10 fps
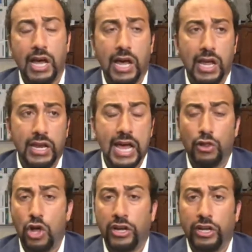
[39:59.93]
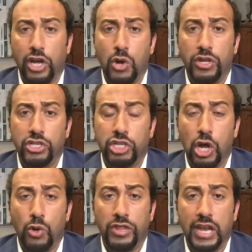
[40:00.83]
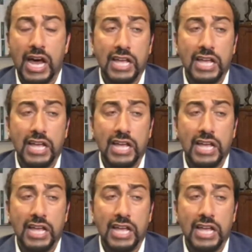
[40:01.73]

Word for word: uh, not long ago that showed that